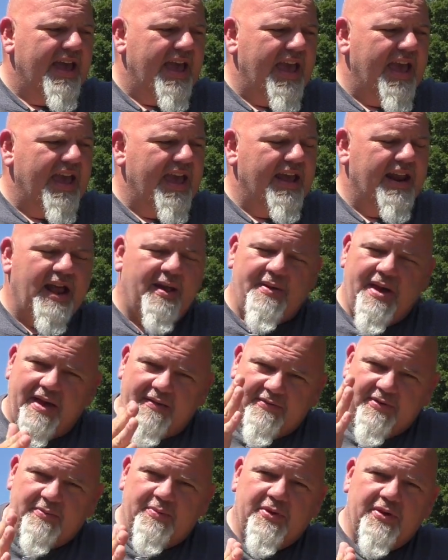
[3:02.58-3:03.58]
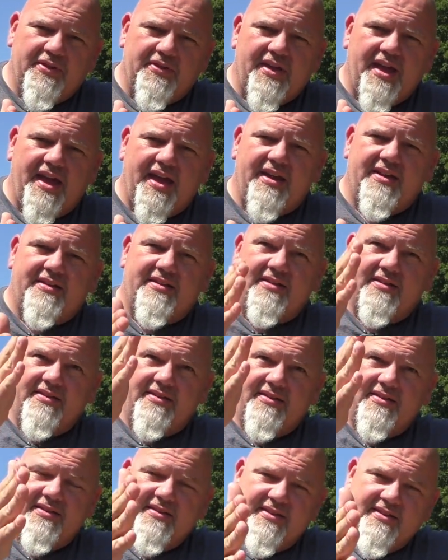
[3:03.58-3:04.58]
and I'm having to put that
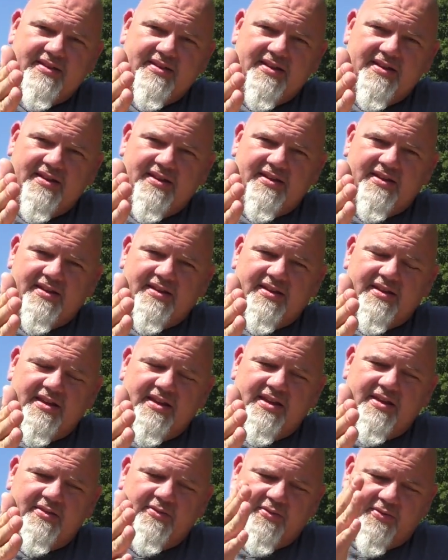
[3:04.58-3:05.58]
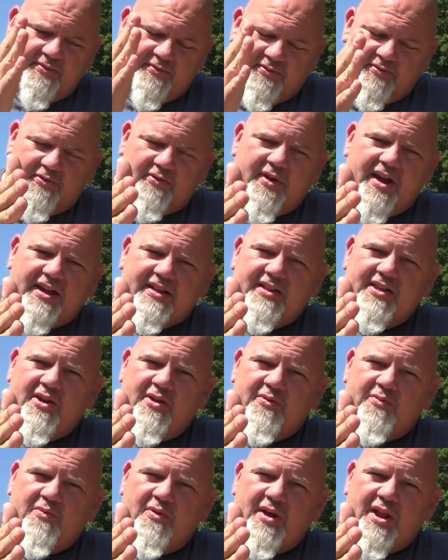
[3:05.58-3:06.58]
either directly
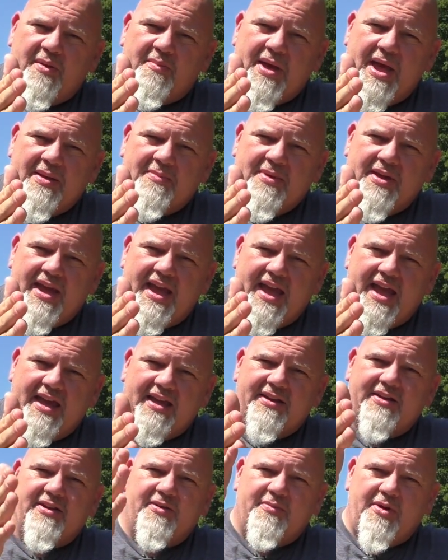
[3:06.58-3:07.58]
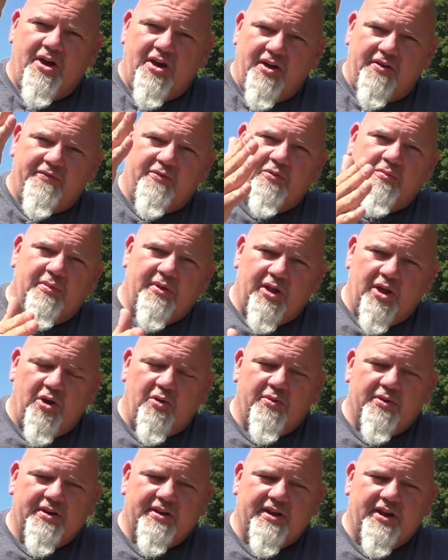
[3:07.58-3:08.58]
on what I'm aiming at, above or
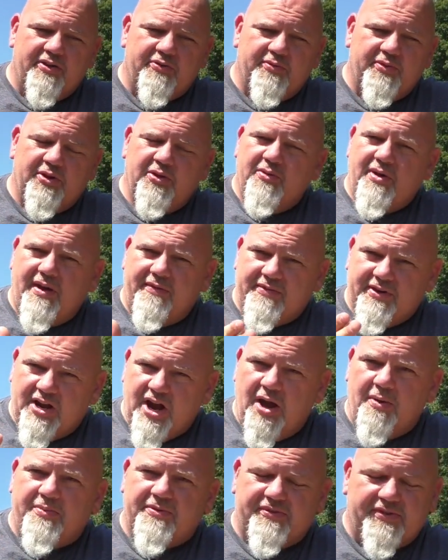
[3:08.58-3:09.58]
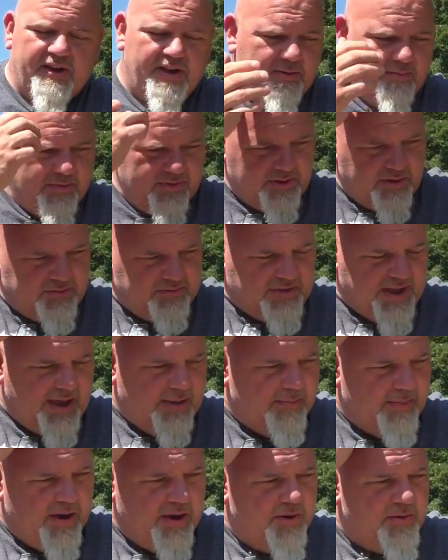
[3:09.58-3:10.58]
below it, because we do have to compensate with those
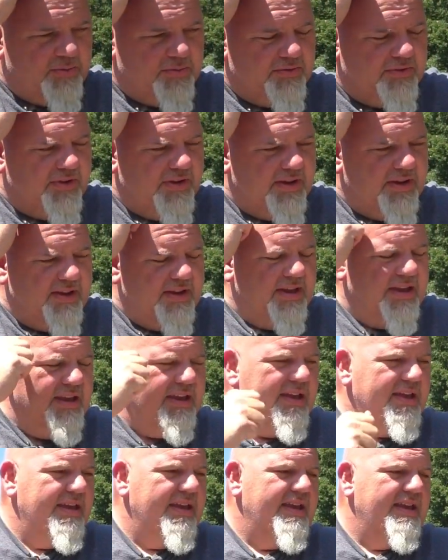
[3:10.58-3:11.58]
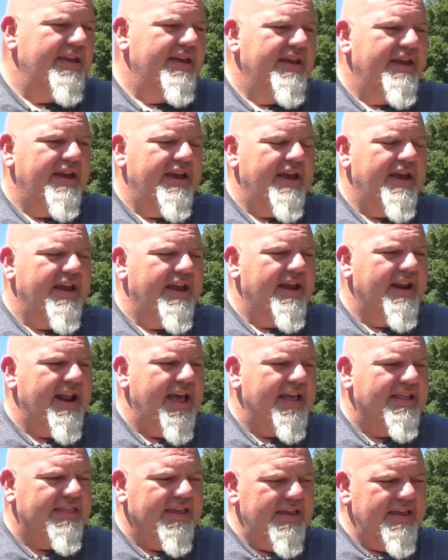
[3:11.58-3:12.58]
type bows. And
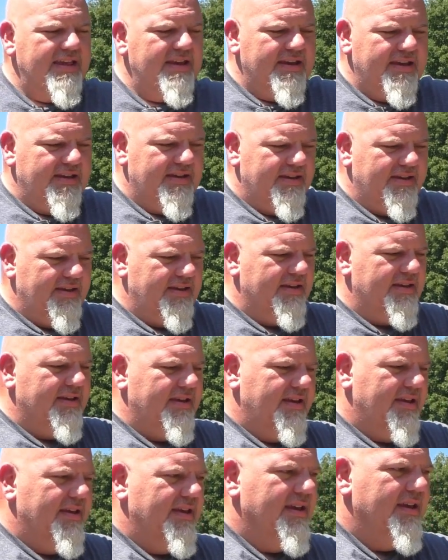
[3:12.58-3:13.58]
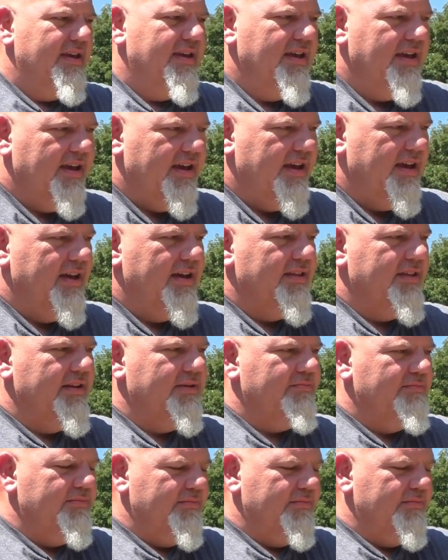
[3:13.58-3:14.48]
I think the